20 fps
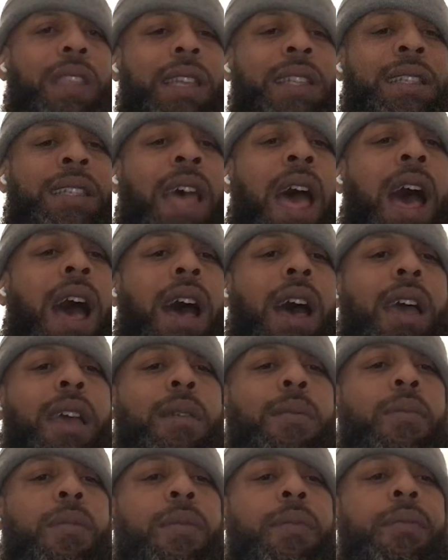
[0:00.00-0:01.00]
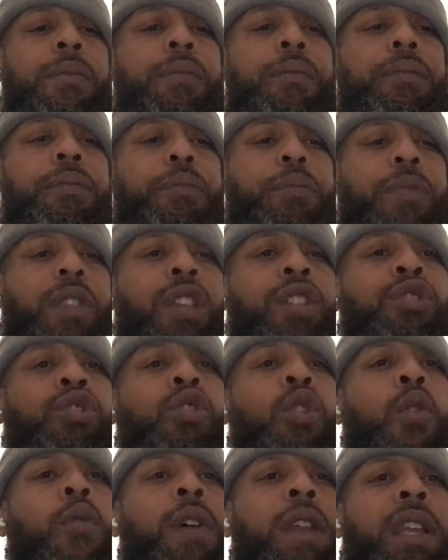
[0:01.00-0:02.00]
time is
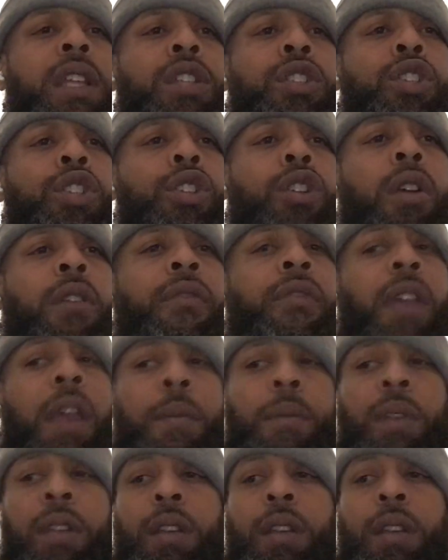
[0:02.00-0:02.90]
going into your family?